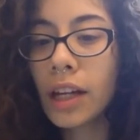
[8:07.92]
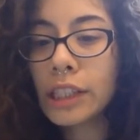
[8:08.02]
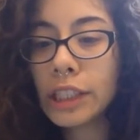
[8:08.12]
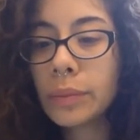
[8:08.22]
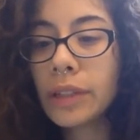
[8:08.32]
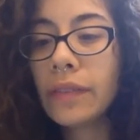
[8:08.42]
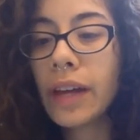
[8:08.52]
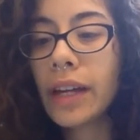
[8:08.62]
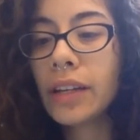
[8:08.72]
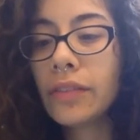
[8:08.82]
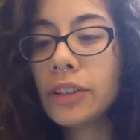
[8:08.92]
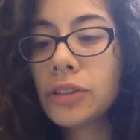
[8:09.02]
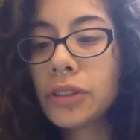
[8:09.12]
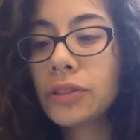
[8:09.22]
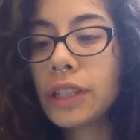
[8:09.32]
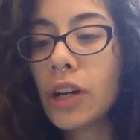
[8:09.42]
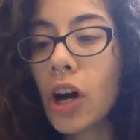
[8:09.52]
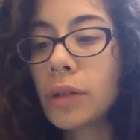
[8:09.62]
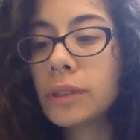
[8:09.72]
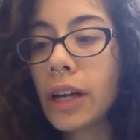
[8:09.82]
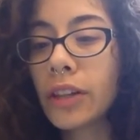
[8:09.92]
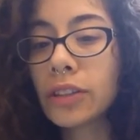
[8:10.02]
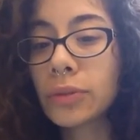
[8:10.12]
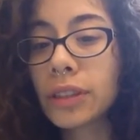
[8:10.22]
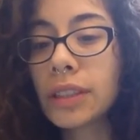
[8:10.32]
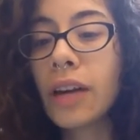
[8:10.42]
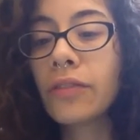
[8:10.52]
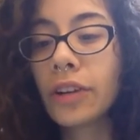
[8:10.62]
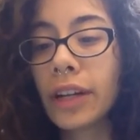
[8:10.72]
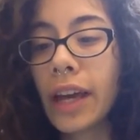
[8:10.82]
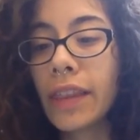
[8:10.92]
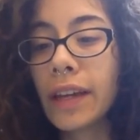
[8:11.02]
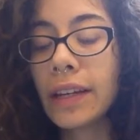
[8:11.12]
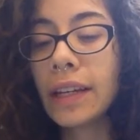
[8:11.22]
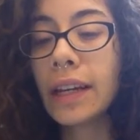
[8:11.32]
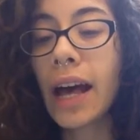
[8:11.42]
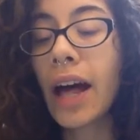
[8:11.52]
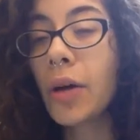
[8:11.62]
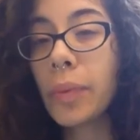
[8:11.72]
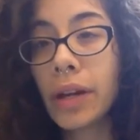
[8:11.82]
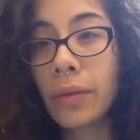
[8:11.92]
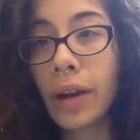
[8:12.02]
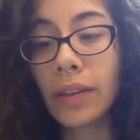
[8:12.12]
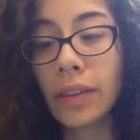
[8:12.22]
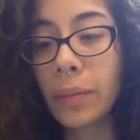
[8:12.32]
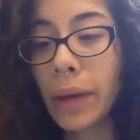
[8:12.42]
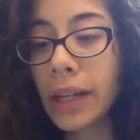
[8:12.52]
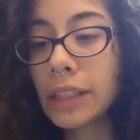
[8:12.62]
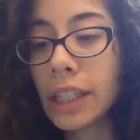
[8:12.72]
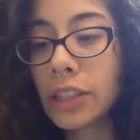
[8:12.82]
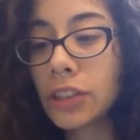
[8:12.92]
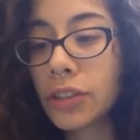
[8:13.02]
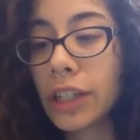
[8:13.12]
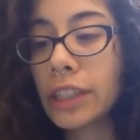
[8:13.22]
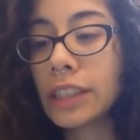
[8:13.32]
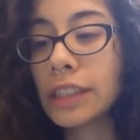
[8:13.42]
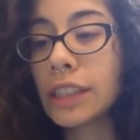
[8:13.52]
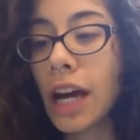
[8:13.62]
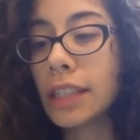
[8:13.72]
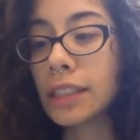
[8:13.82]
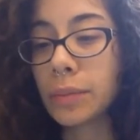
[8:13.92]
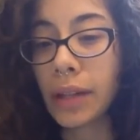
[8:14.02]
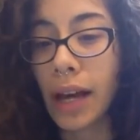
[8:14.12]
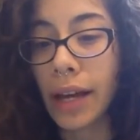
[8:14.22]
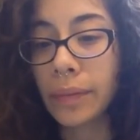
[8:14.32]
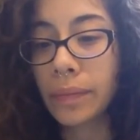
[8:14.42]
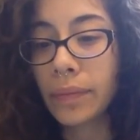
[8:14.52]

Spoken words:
She believed that individuals who did harm to others were suffering and they needed help in a way that the penitentiary does not supply.